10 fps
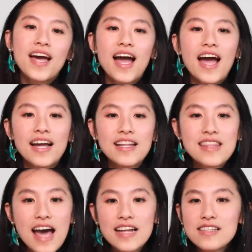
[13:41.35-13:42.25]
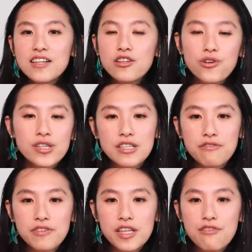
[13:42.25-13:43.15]
And that is going to look
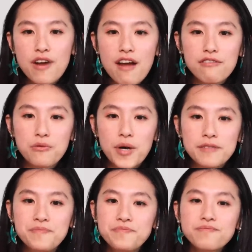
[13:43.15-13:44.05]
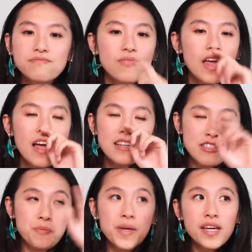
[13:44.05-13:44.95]
differently for everyone.
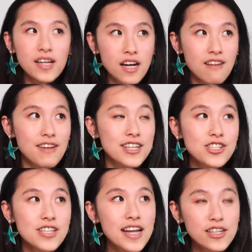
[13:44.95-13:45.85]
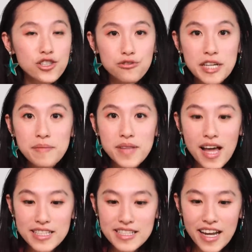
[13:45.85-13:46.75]
Speaking of, I just had a dream
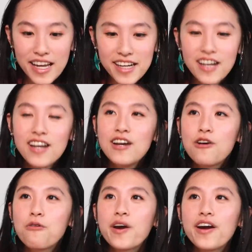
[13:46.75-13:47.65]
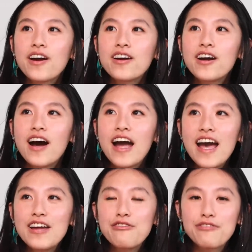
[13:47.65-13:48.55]
last night where I
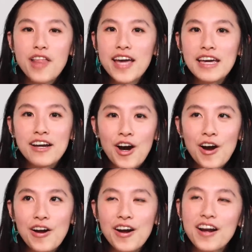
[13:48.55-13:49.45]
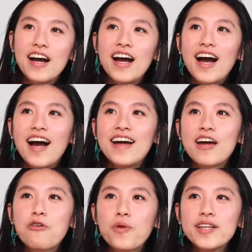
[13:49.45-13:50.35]
had a flying car, and
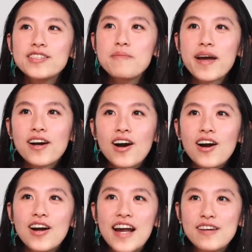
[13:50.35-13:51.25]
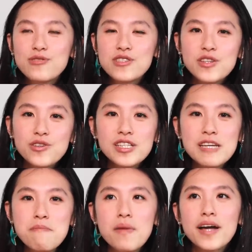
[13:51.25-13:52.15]
I went to my car and it was
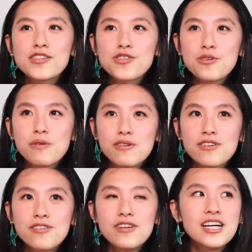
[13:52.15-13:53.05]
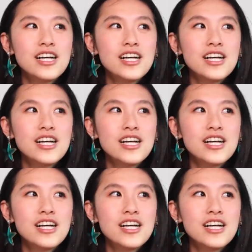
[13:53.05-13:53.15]
literally my Subaru,